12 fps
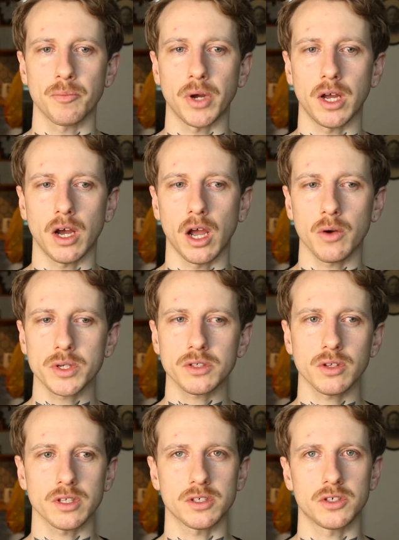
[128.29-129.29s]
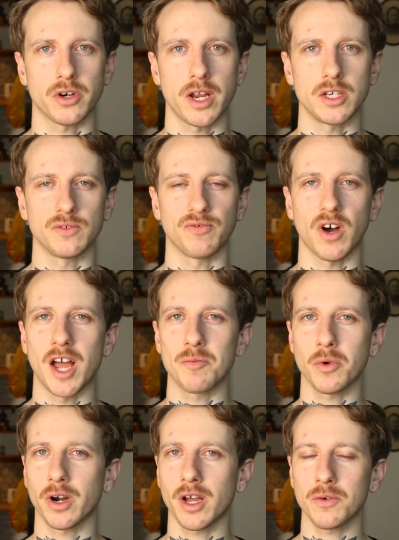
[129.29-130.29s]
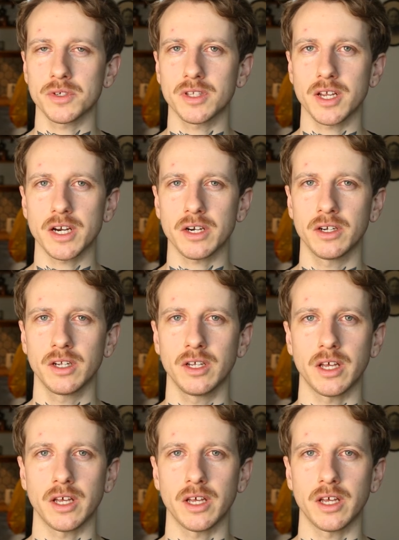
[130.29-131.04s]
But I always got this strange vibe when I was there,